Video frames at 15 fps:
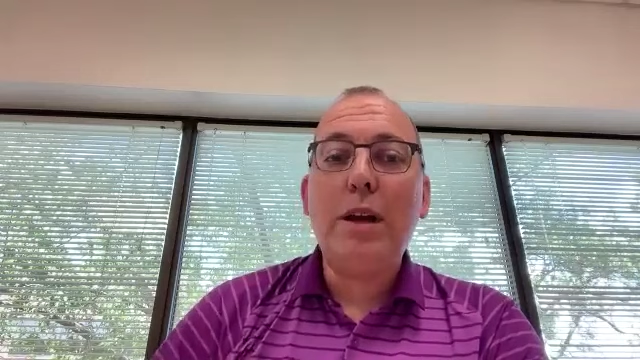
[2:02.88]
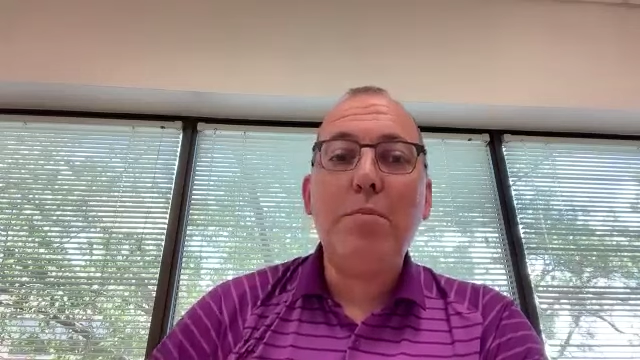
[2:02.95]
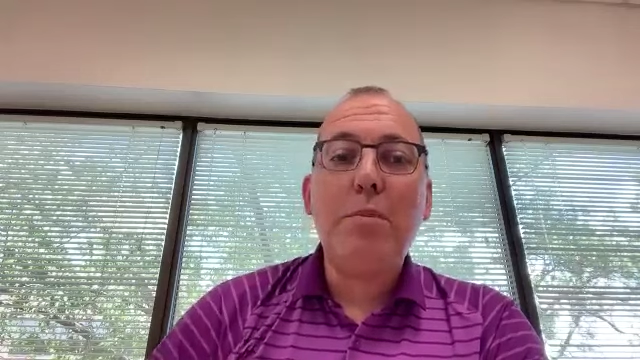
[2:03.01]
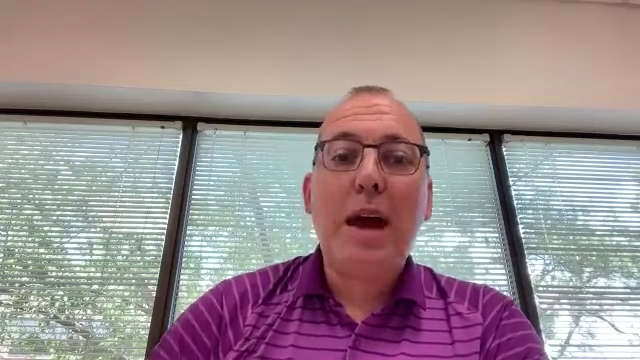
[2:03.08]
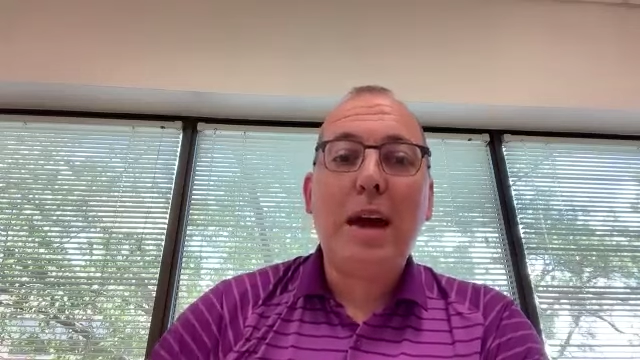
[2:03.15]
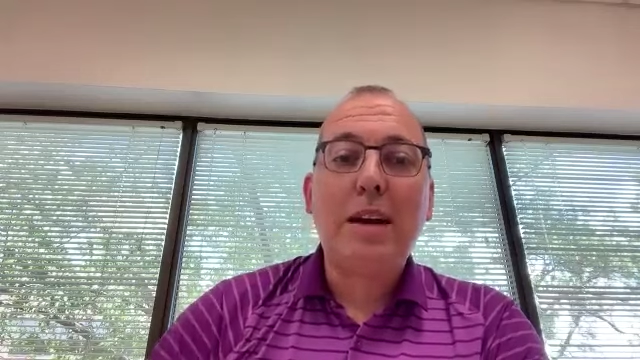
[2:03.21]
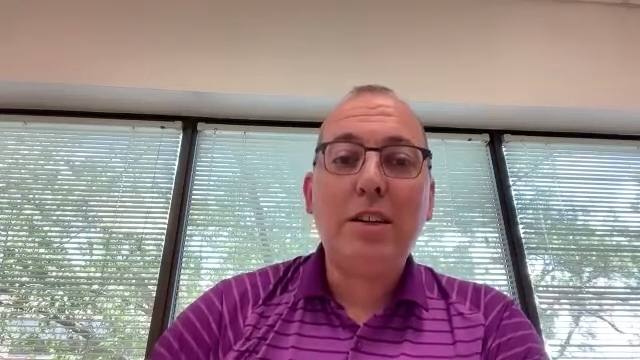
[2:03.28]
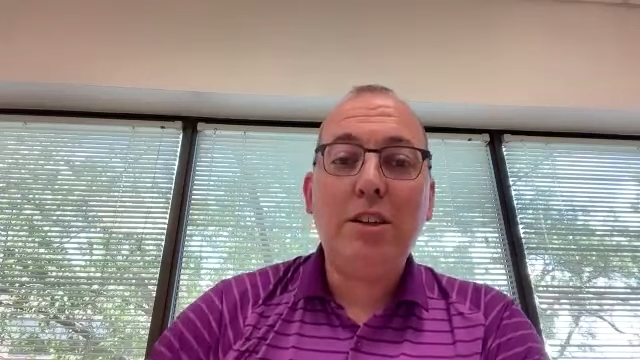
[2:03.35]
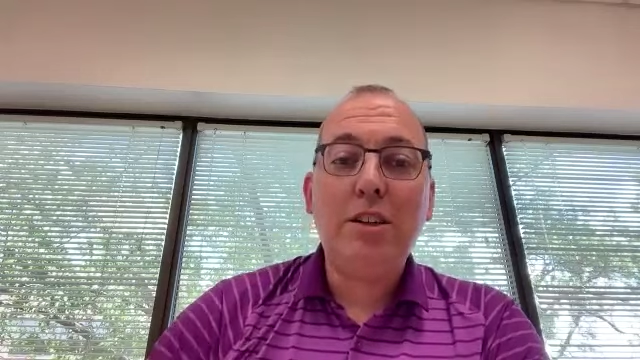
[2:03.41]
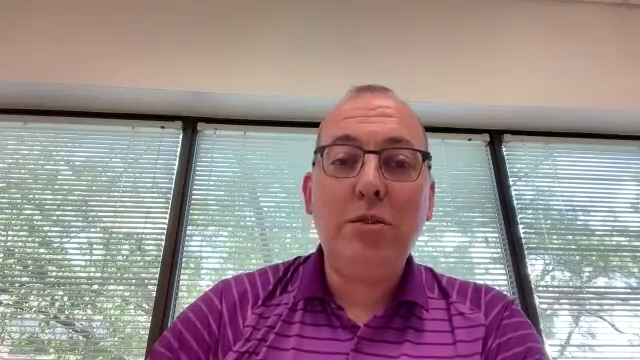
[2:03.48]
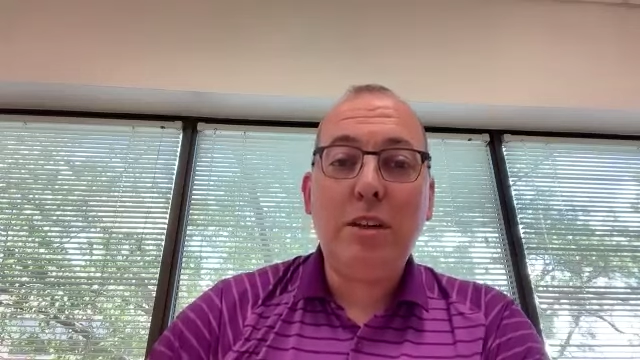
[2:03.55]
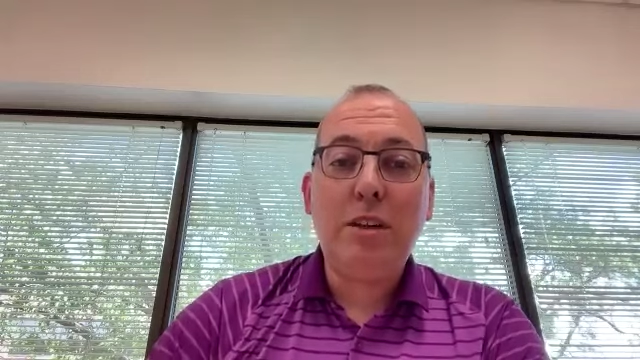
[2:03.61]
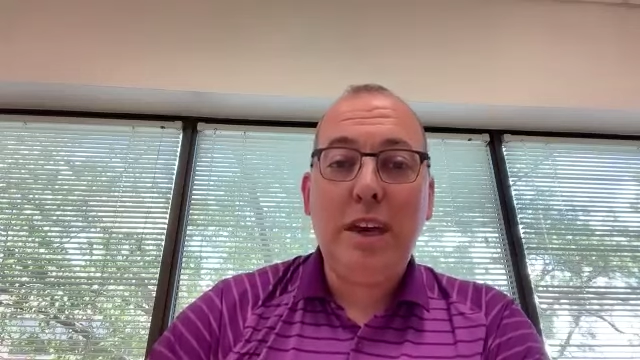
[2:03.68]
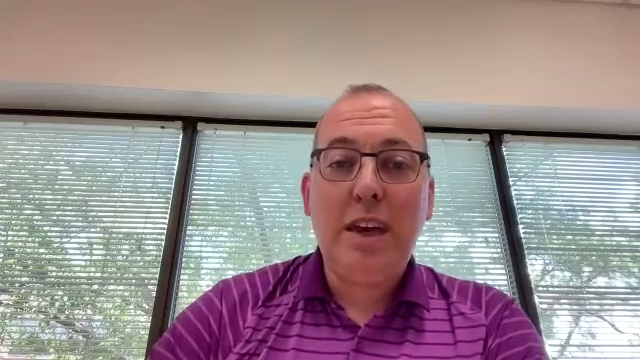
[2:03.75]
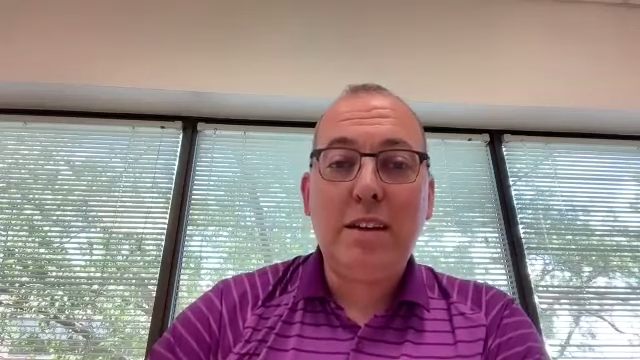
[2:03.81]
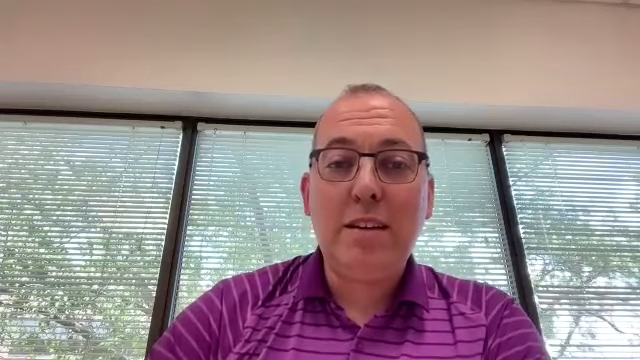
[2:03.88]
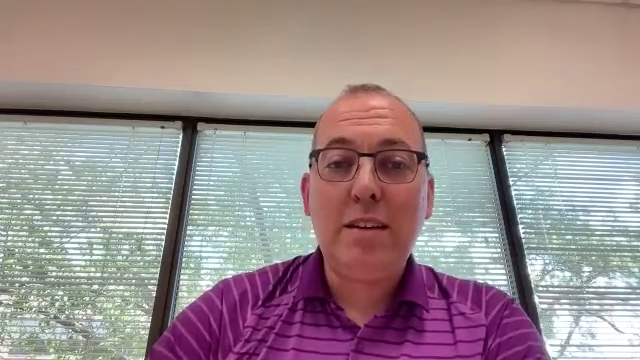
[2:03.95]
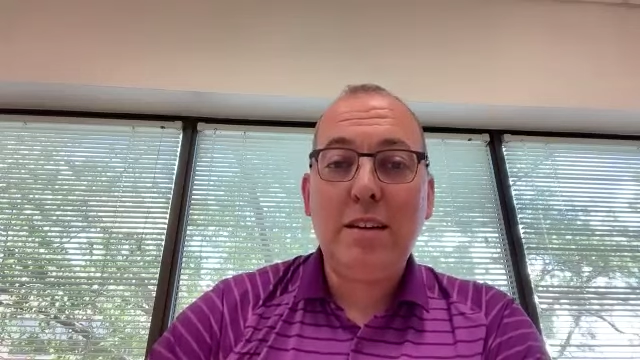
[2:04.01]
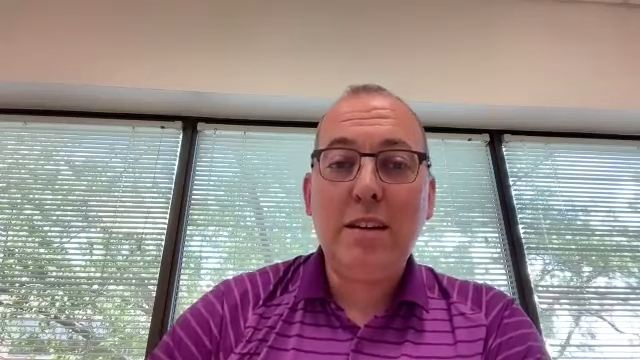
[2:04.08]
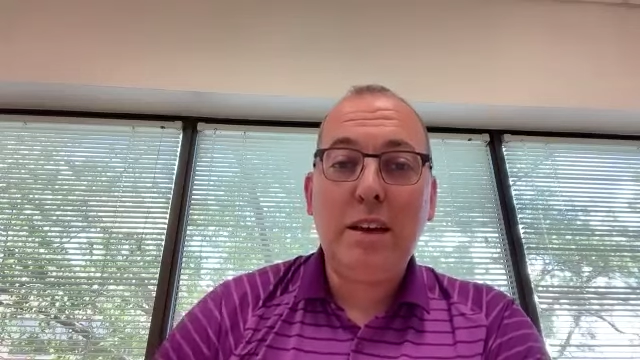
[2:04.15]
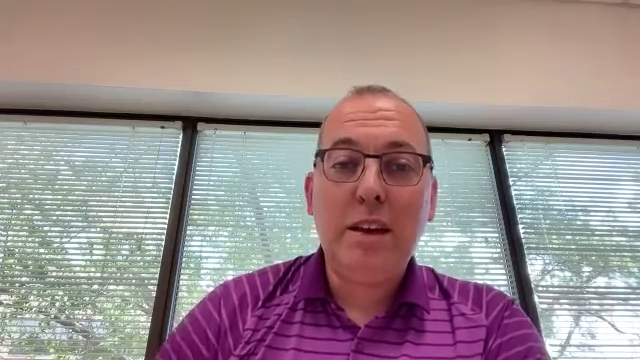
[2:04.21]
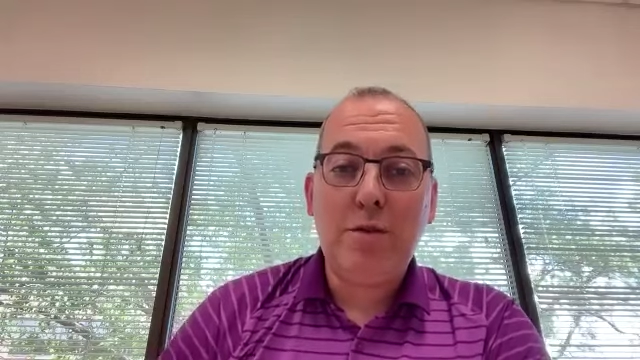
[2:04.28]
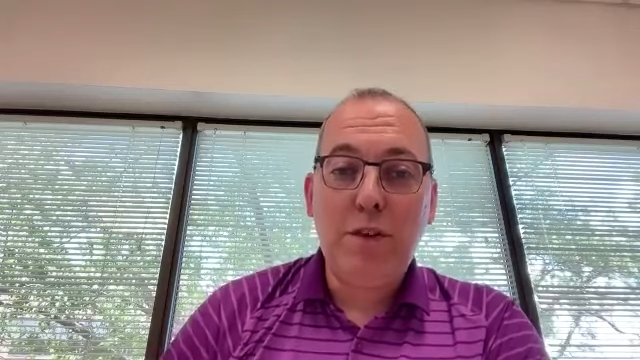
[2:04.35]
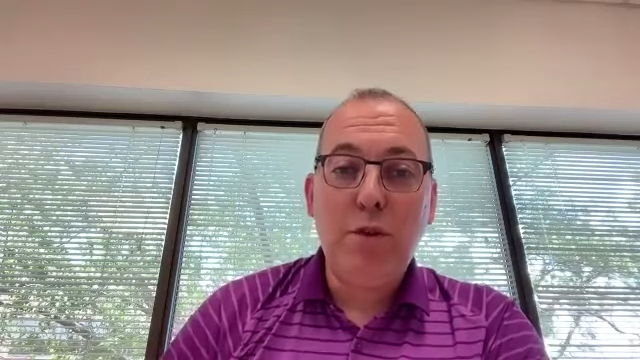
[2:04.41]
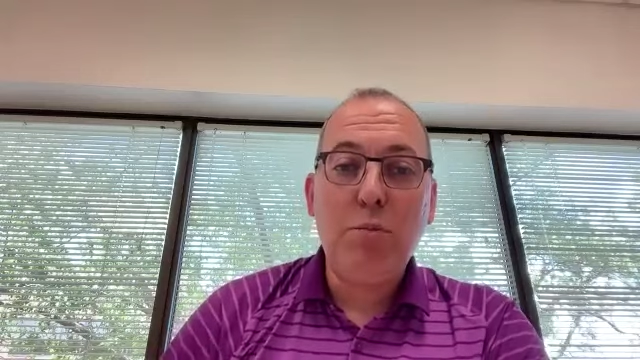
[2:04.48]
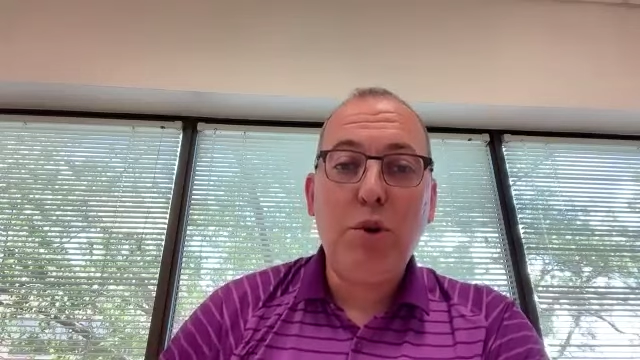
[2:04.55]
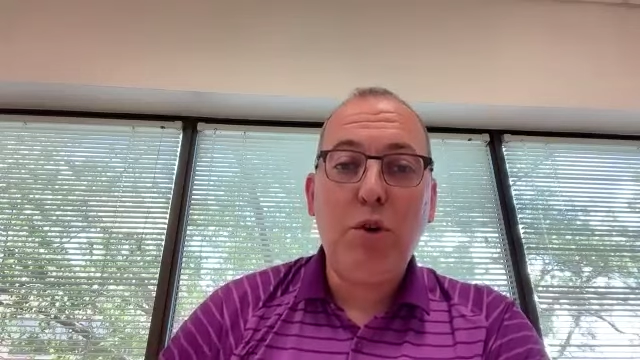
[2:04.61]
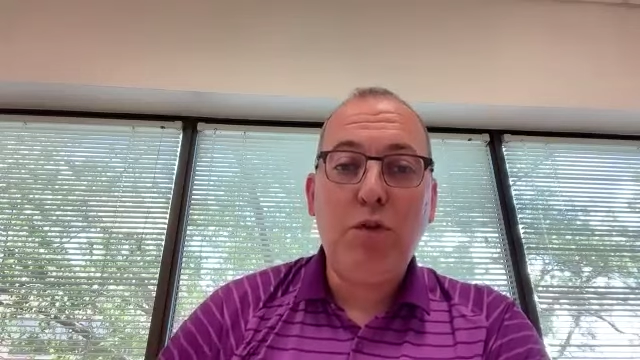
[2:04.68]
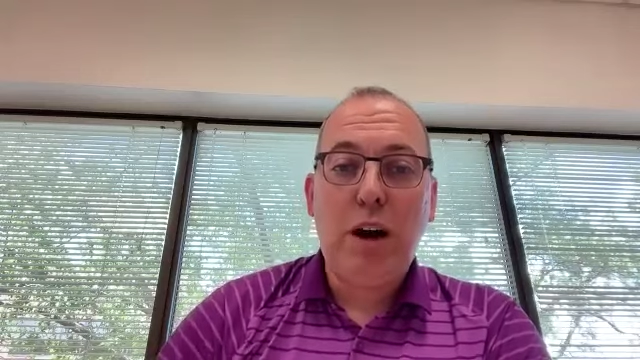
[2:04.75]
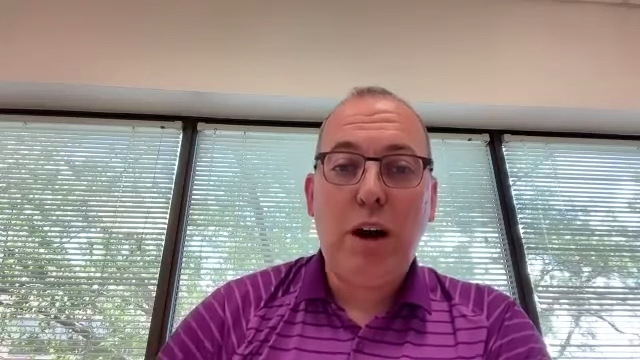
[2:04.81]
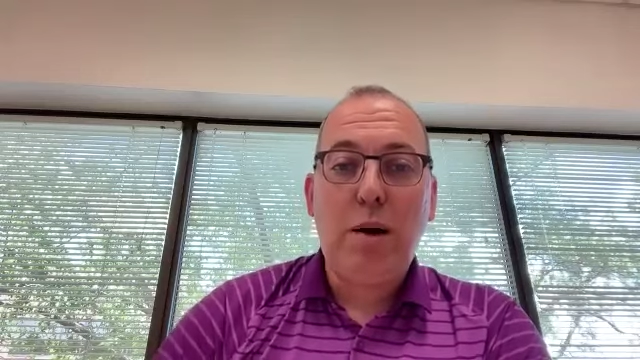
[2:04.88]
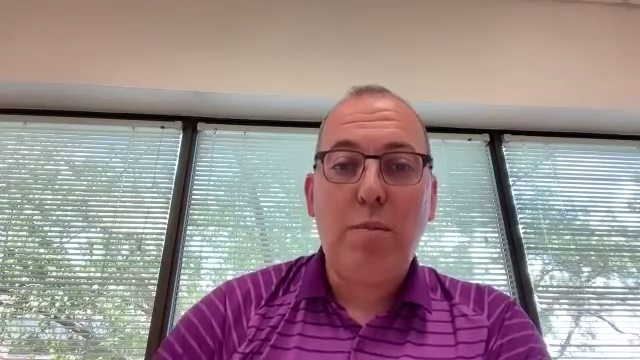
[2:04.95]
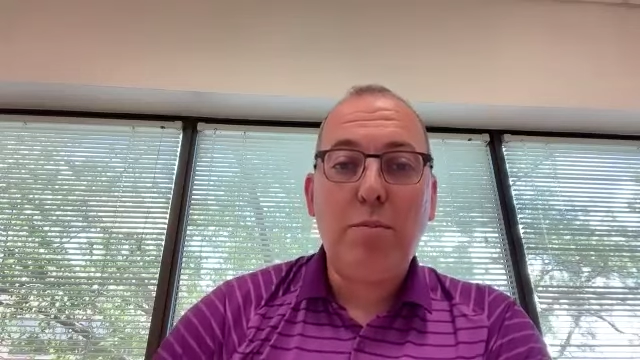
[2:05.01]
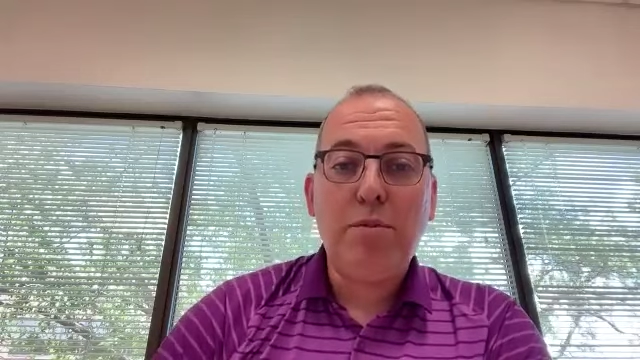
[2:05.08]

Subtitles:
impacted you get if you move up.